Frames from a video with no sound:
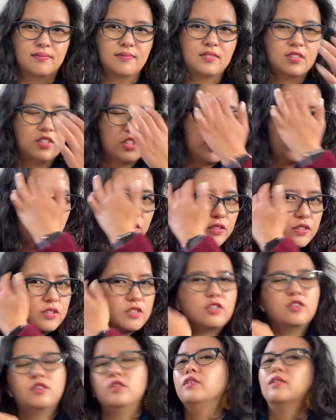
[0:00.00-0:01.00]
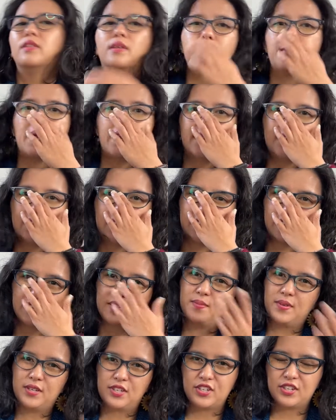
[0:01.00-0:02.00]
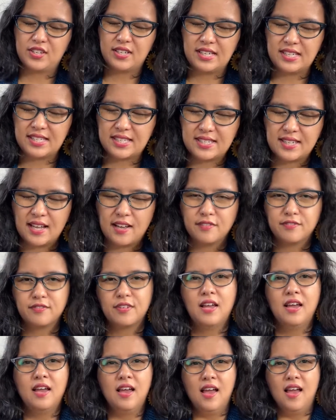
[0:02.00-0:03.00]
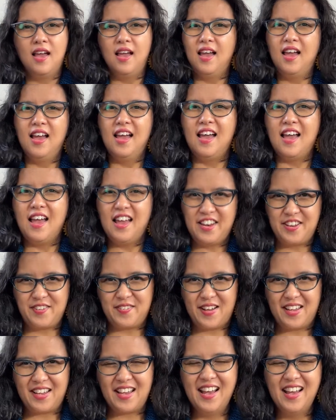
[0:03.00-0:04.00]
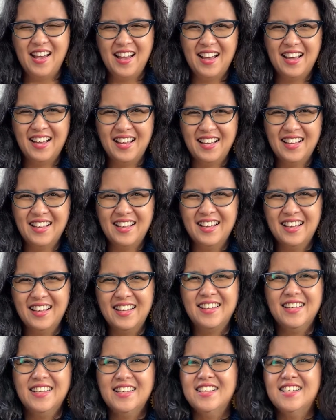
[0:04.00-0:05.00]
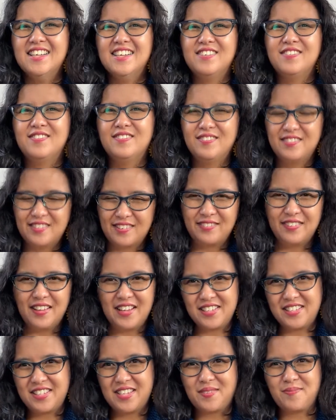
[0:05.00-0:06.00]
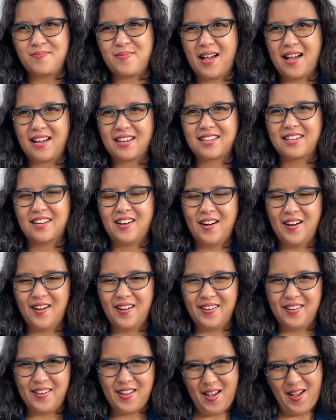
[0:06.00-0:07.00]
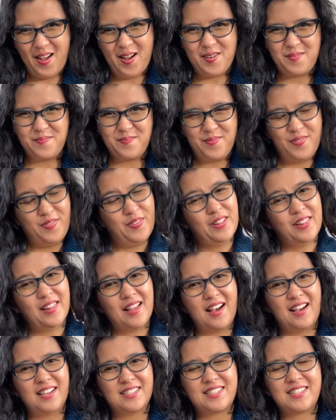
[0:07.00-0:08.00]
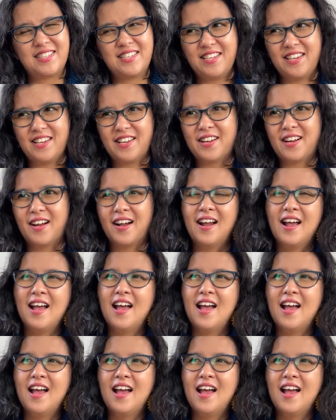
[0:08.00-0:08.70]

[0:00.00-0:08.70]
the main exhibition itself. Anyway, reflecting back on the last year,